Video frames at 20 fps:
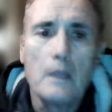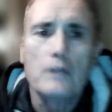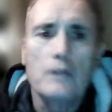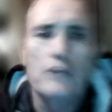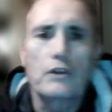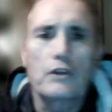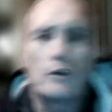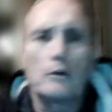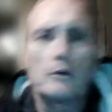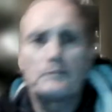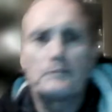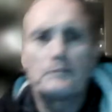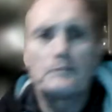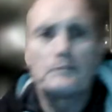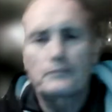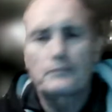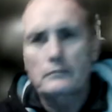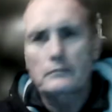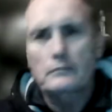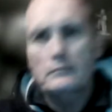So
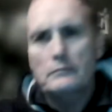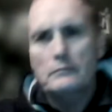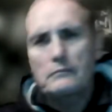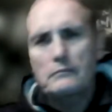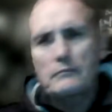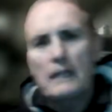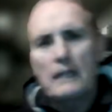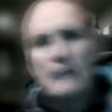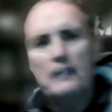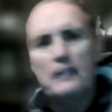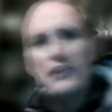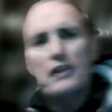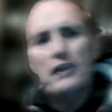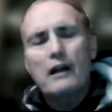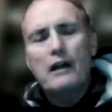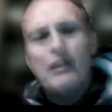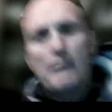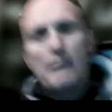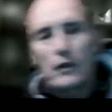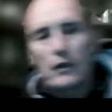let's
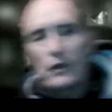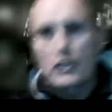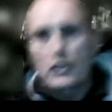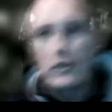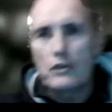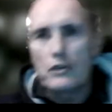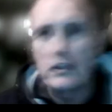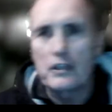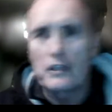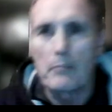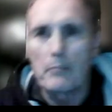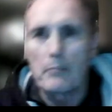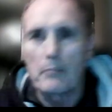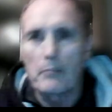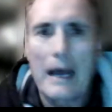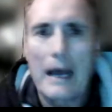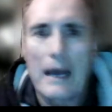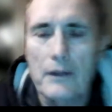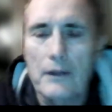talk about choosing a path.